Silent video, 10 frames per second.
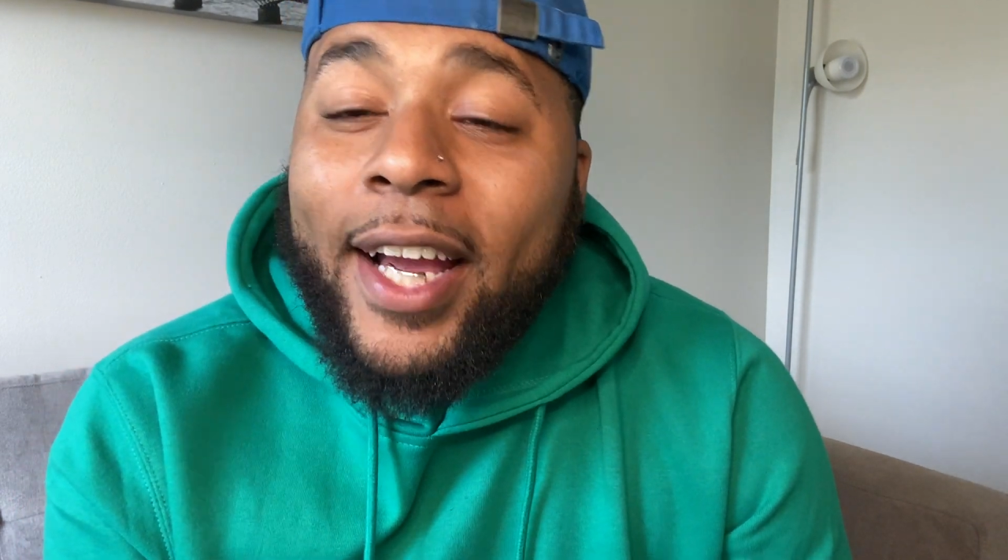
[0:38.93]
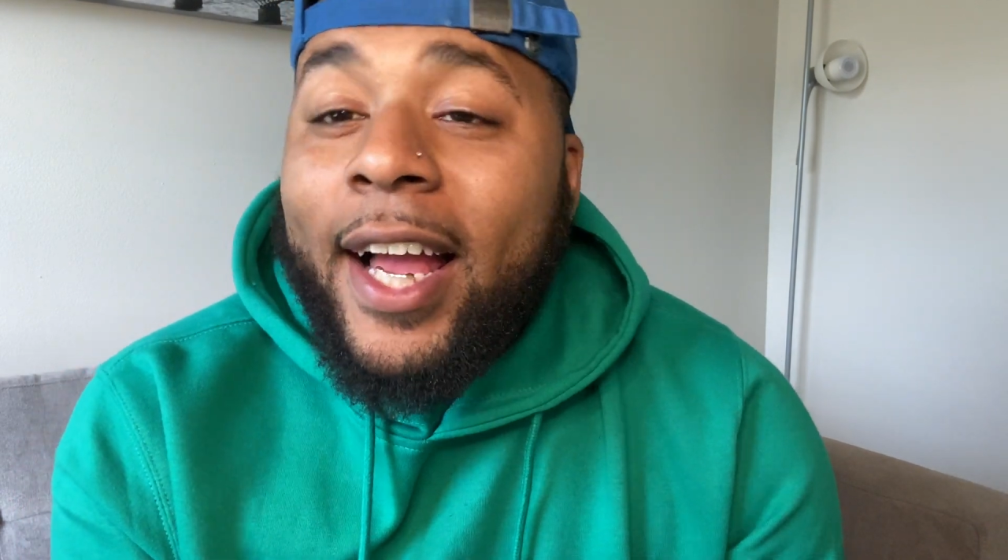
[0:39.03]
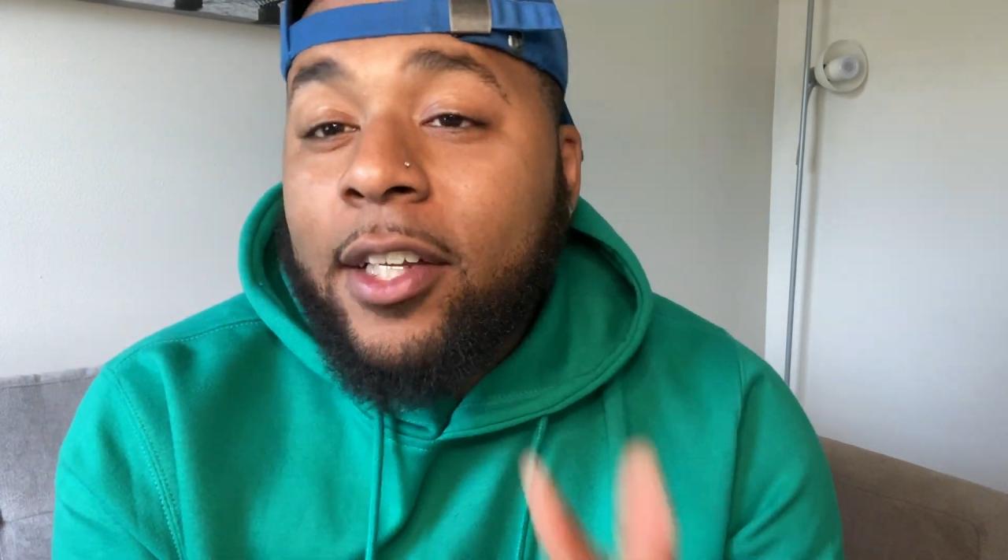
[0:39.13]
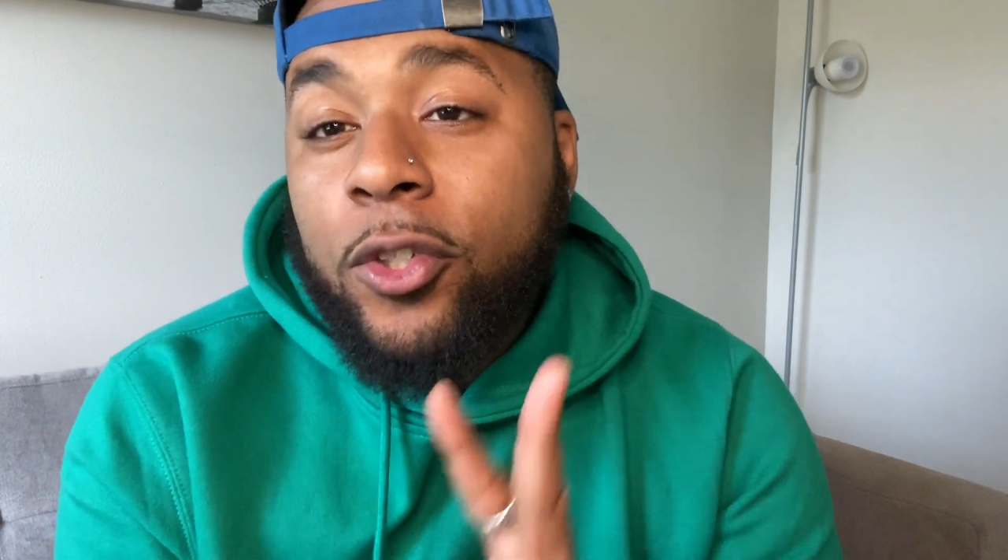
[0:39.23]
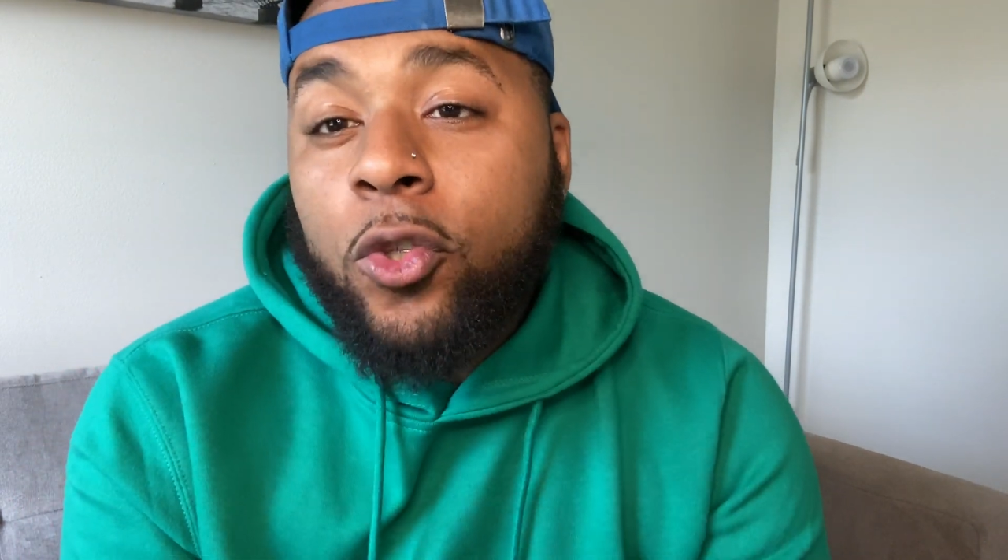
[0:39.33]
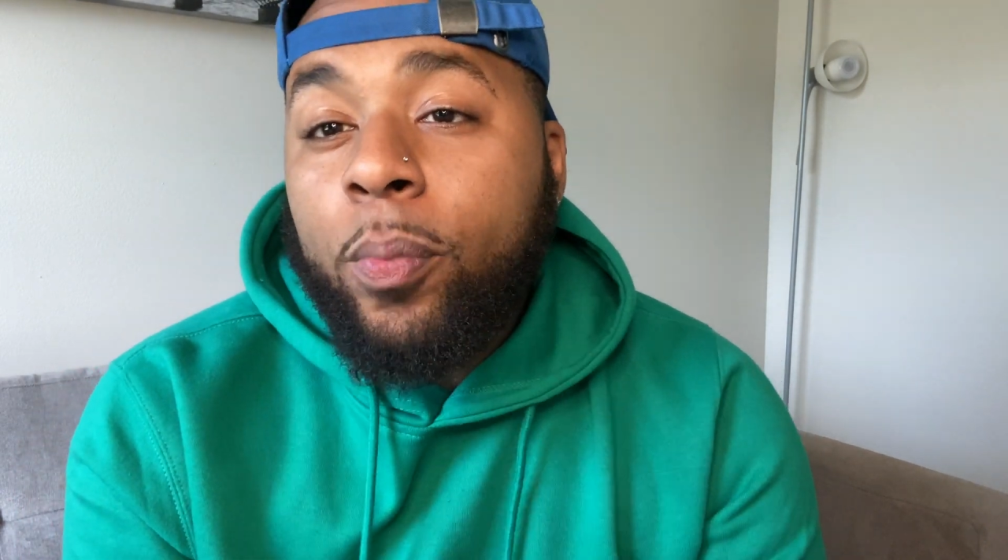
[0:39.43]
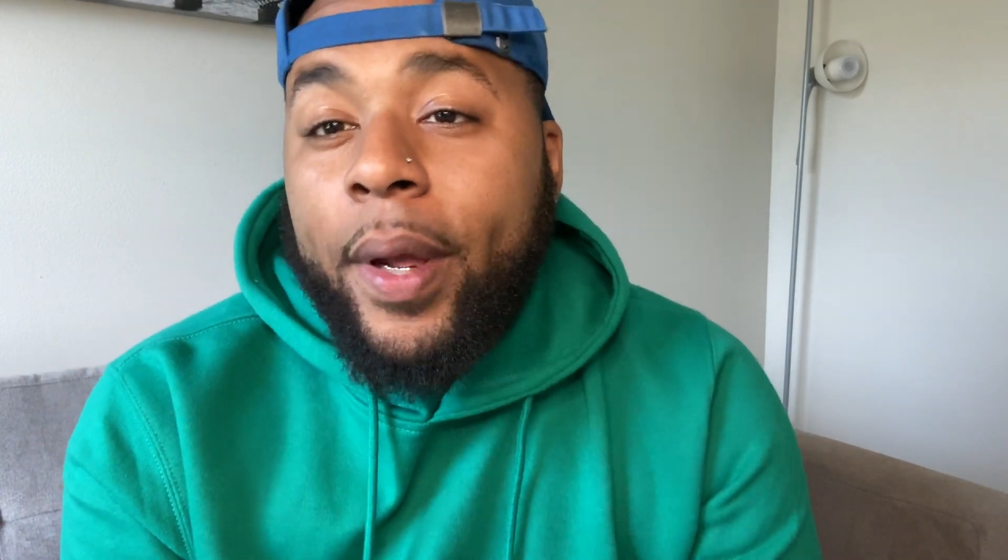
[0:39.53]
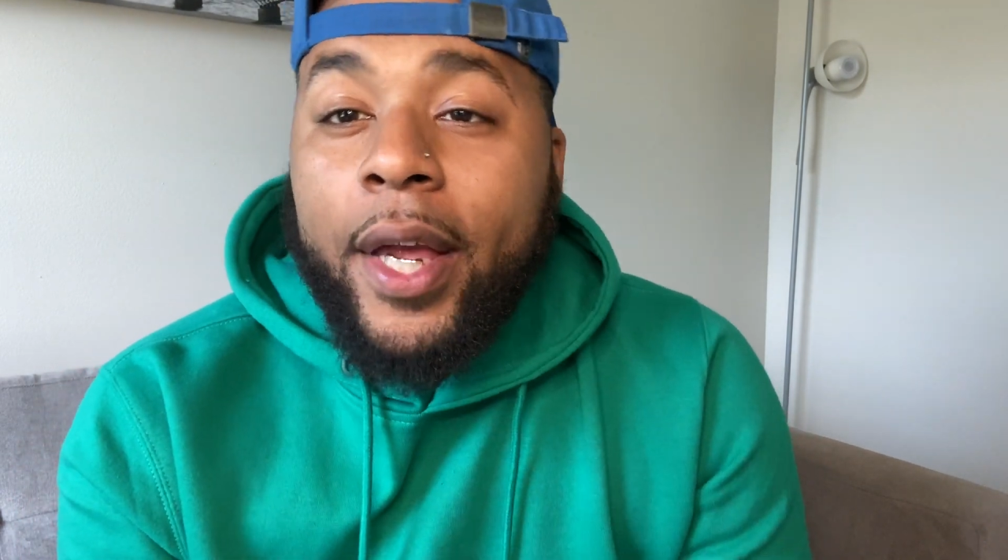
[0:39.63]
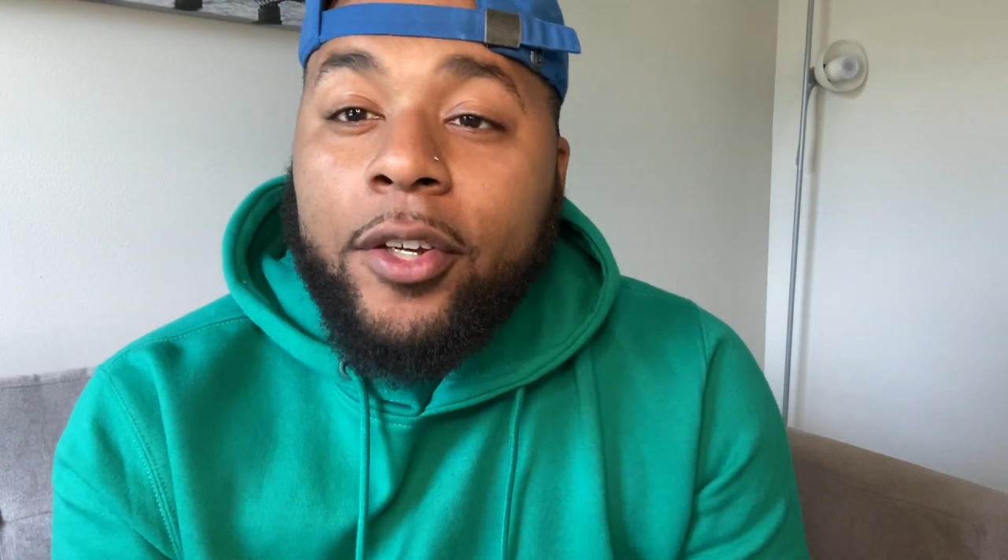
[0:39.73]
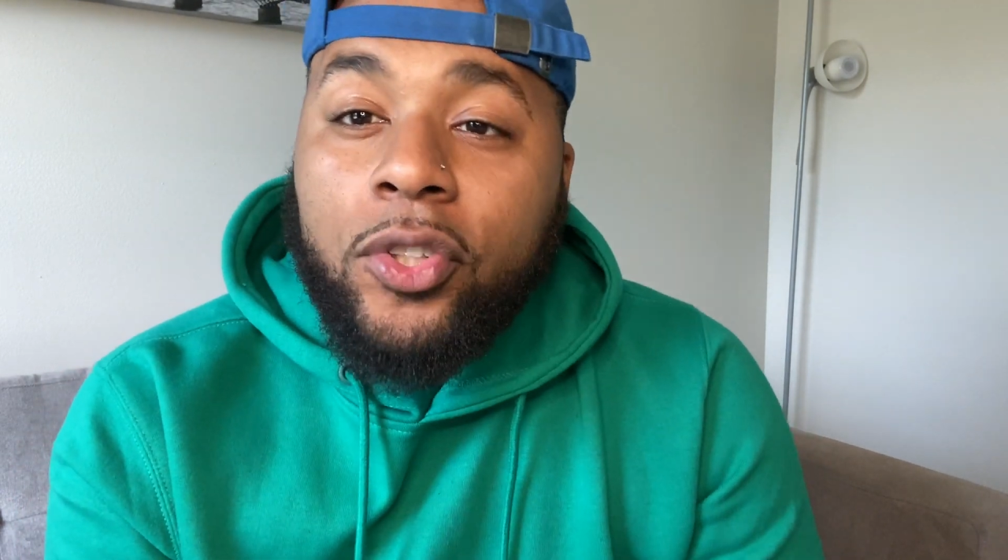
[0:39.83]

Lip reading: I got 2 pairs,